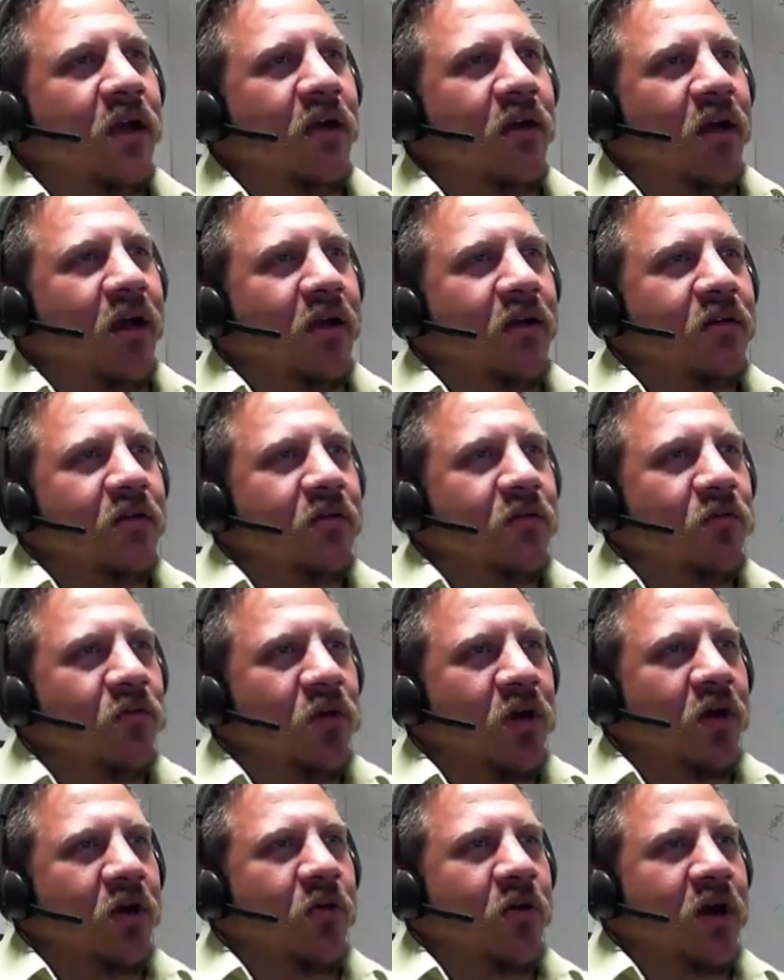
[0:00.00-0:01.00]
All right,
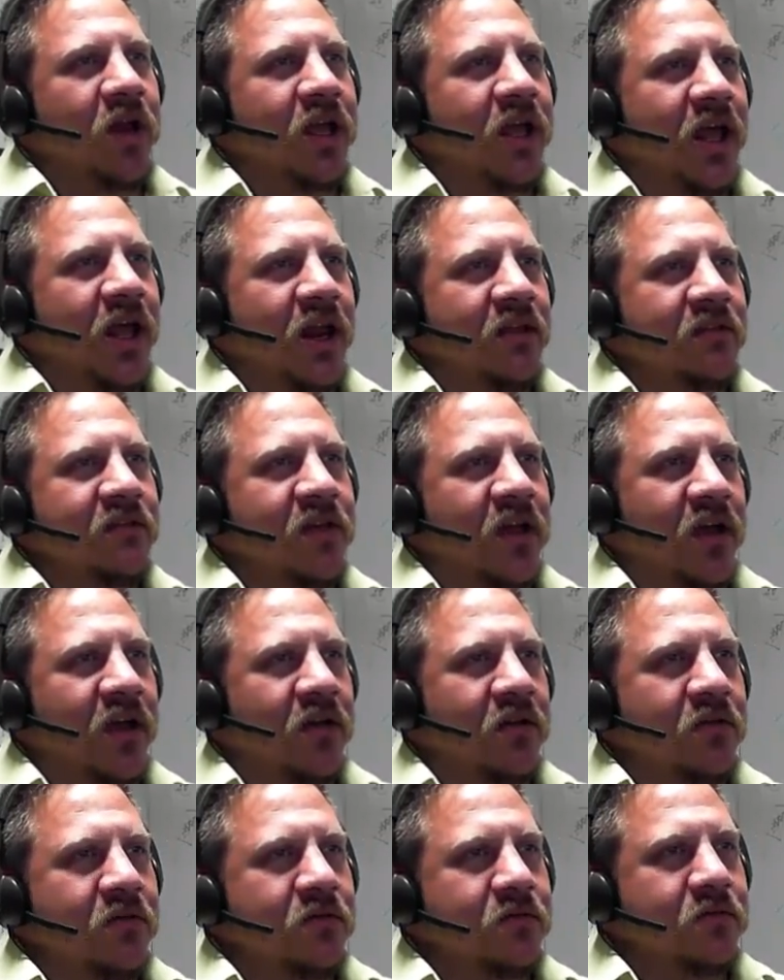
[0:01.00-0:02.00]
we're gonna want to get out of
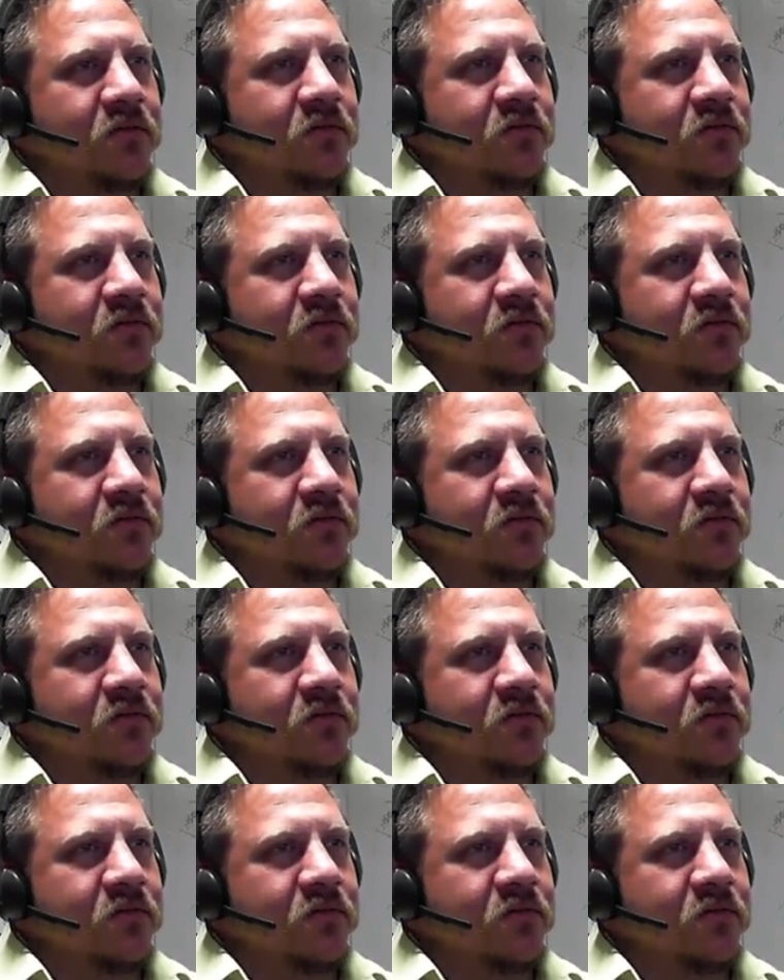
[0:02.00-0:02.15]
town.